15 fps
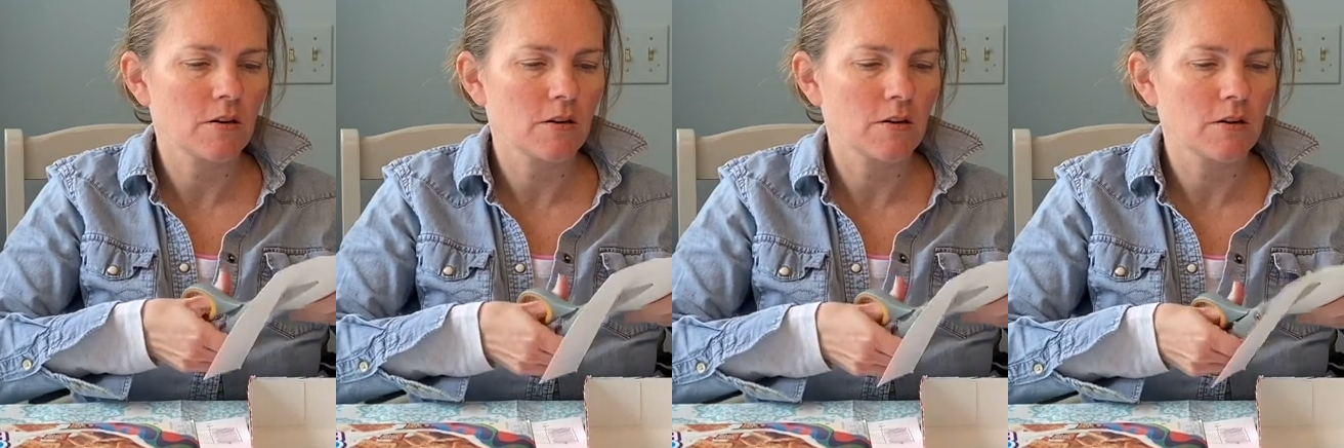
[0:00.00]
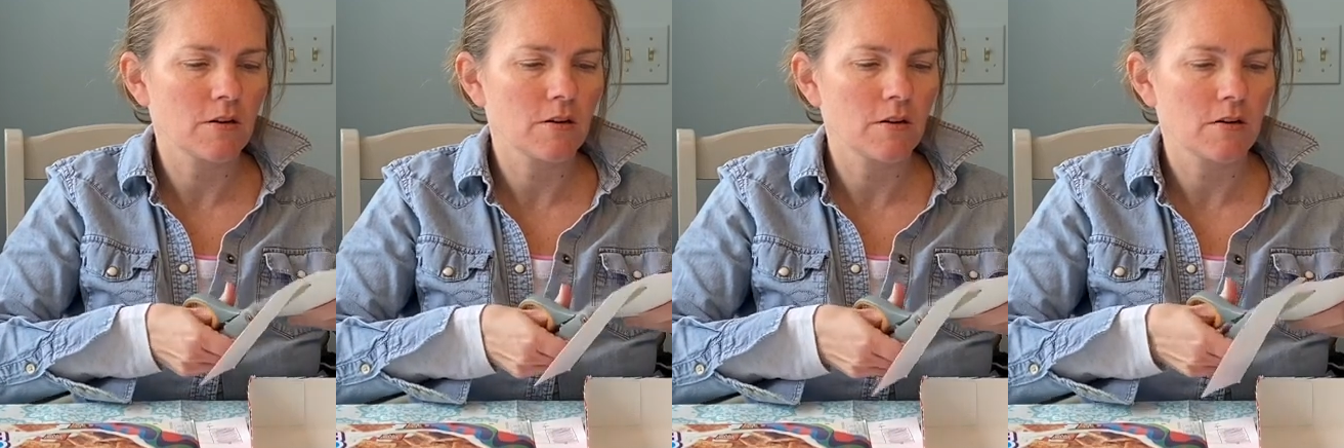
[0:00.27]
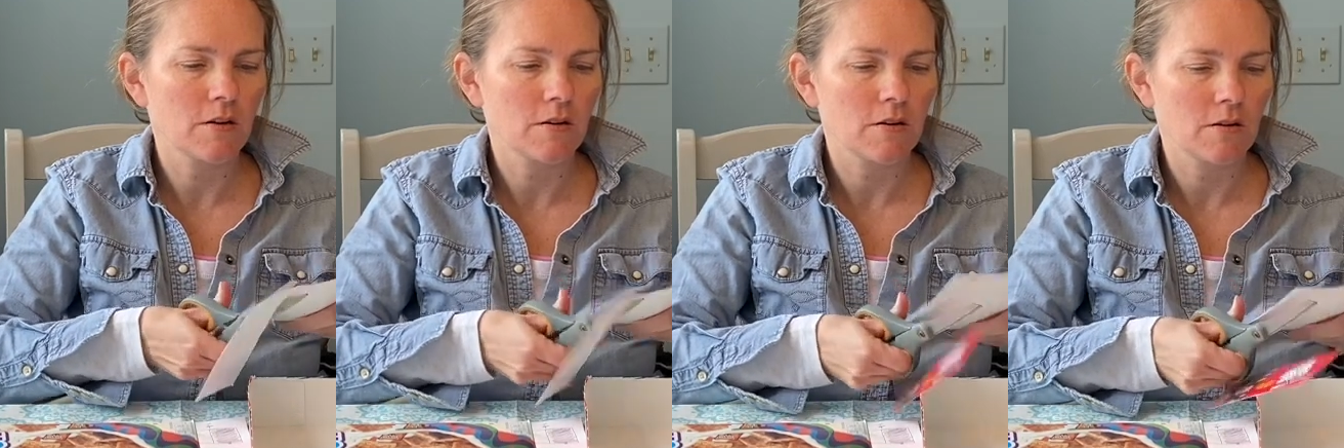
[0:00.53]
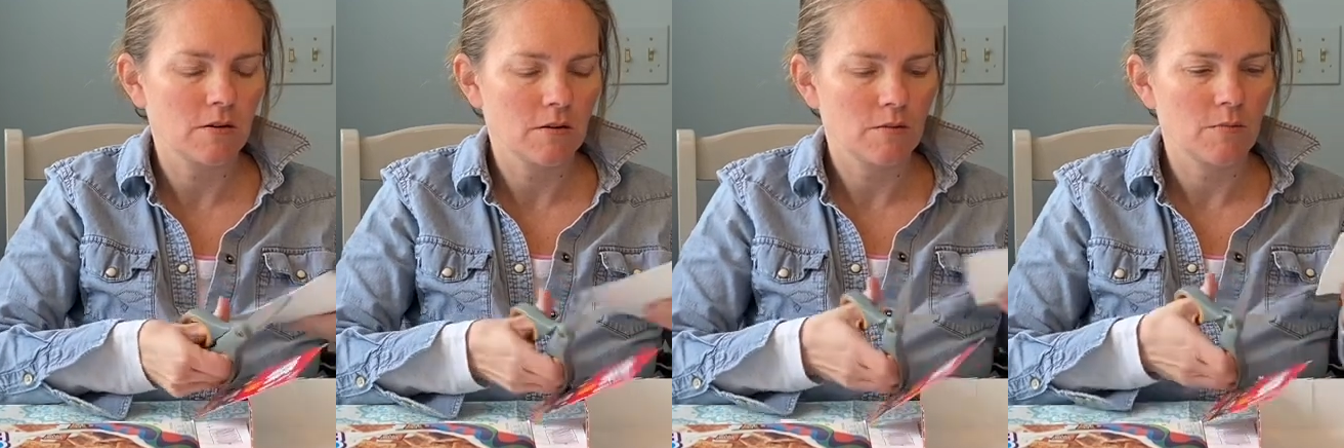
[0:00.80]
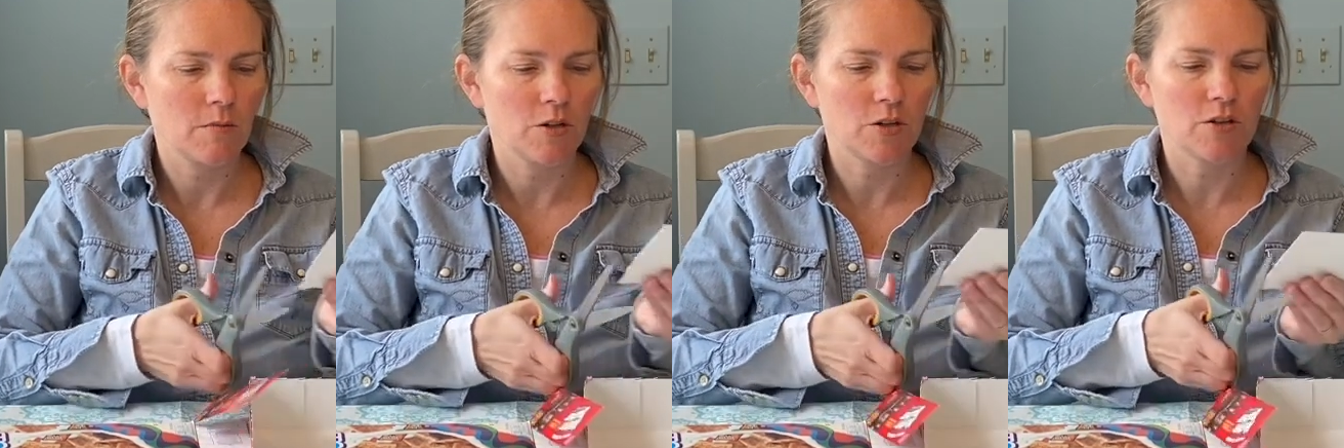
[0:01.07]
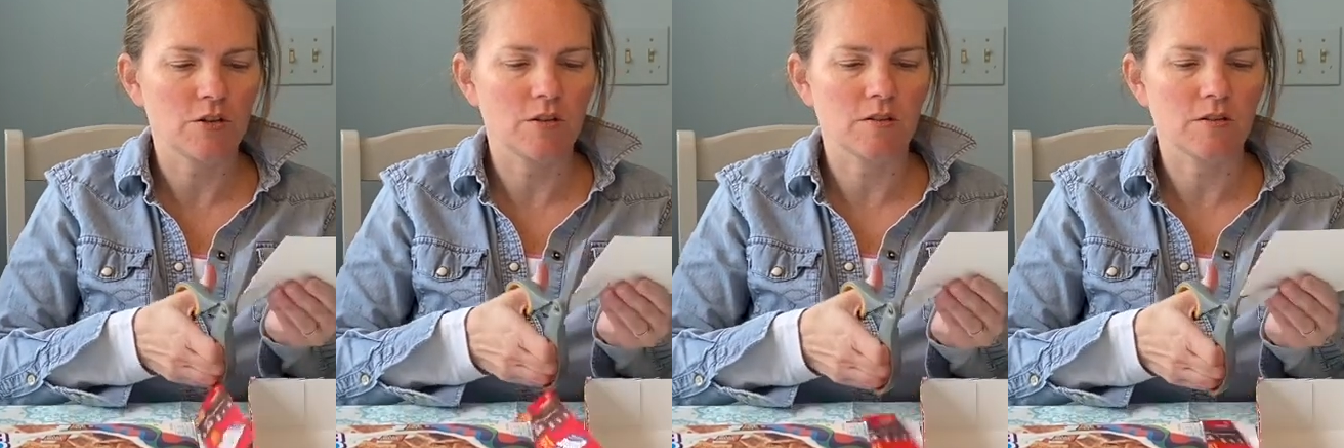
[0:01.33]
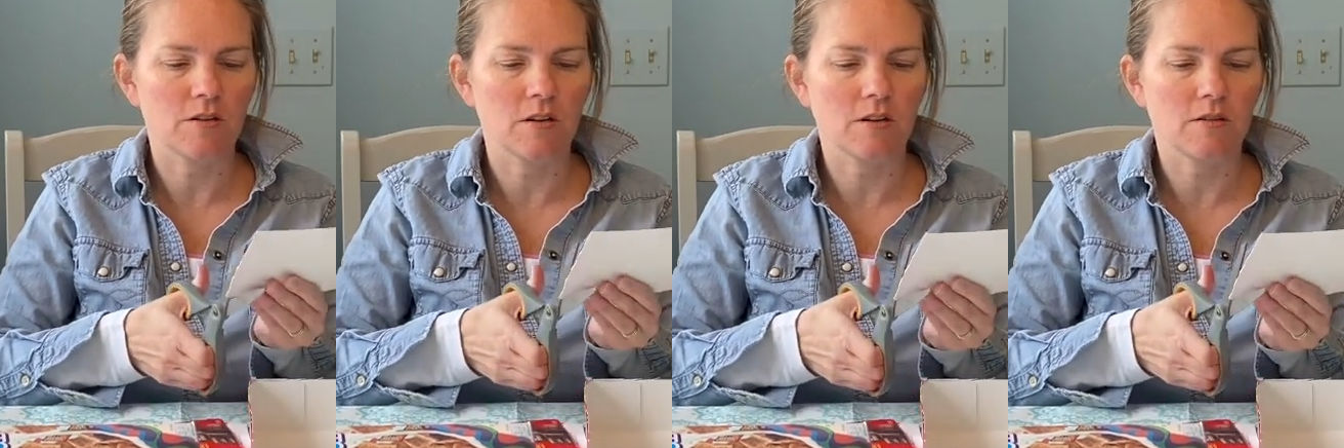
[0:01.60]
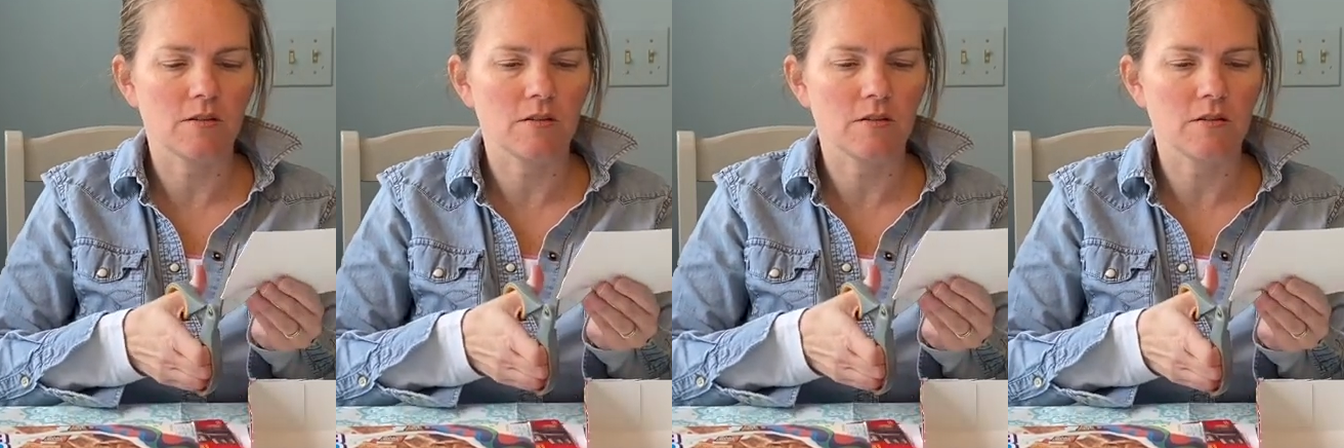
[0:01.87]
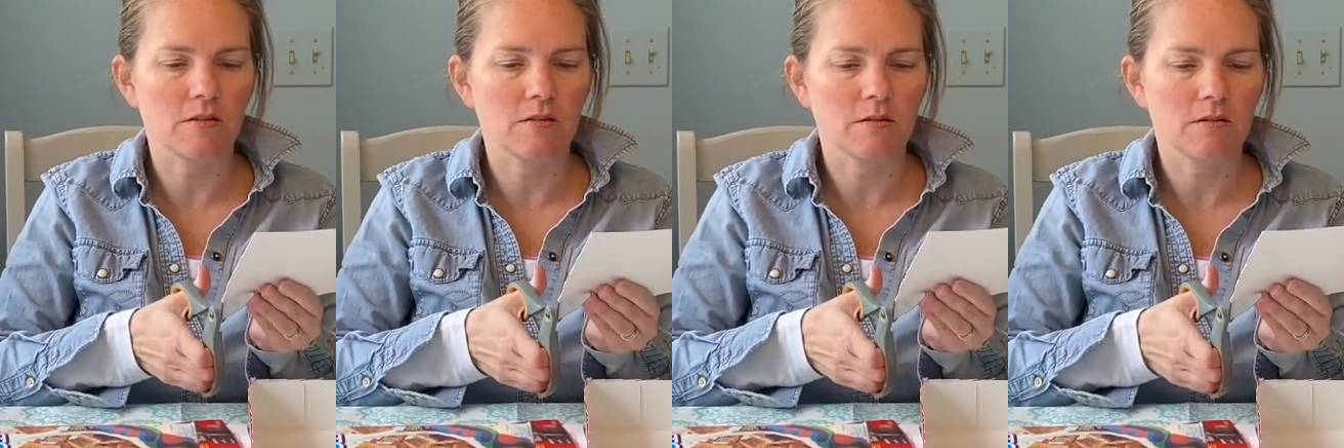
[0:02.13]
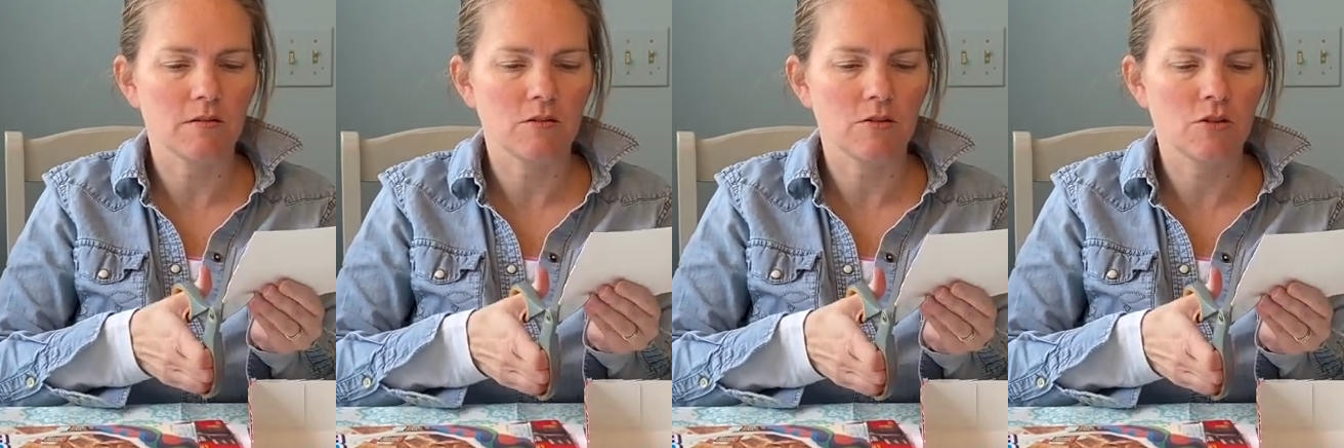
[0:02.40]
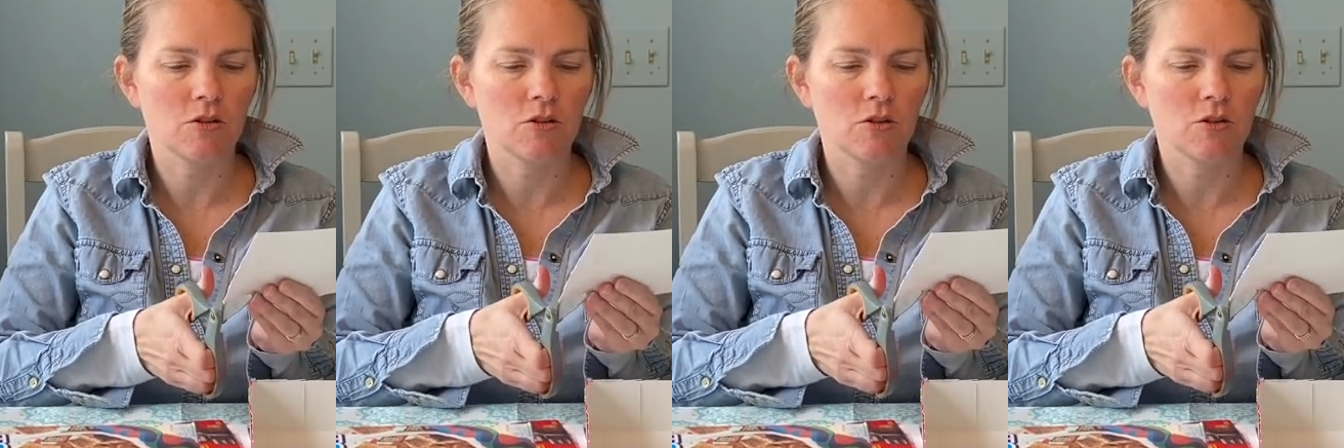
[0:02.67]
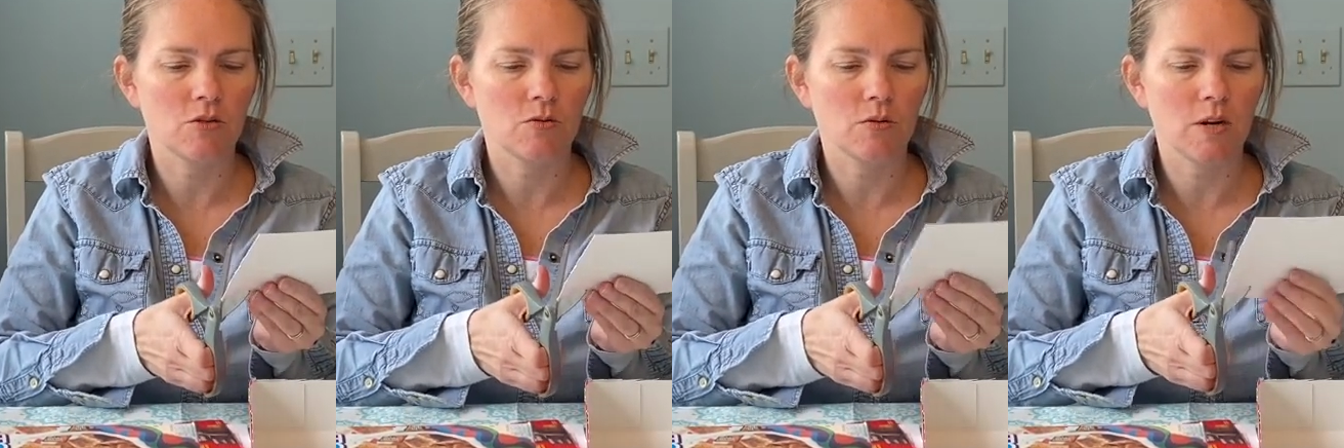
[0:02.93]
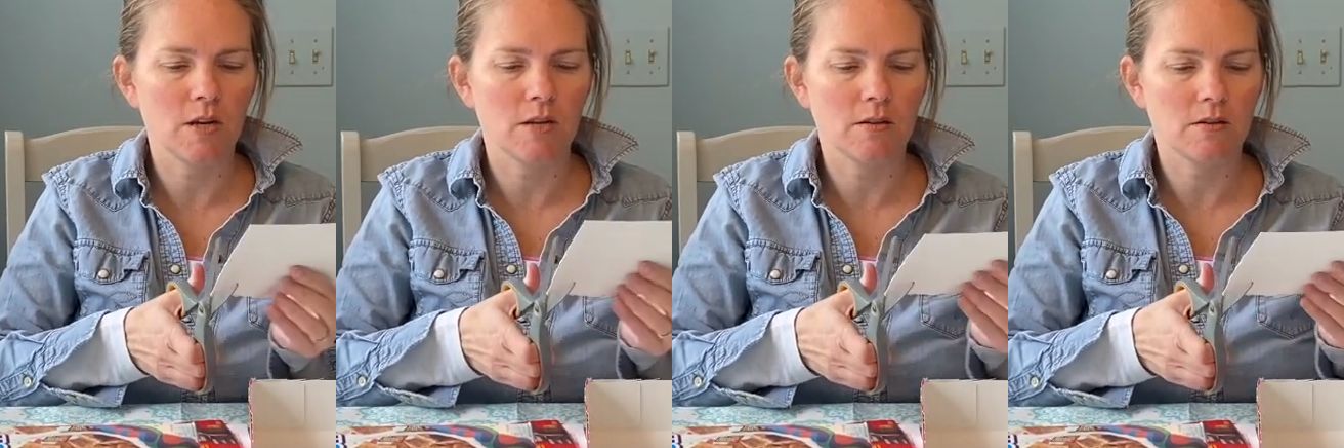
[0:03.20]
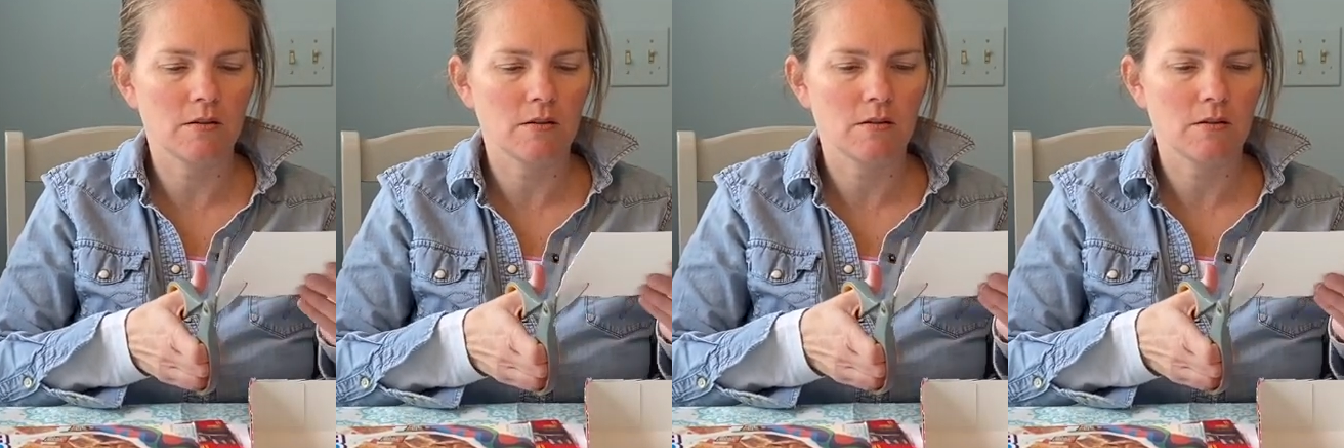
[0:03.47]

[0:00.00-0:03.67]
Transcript: Make sure it's nice and straight.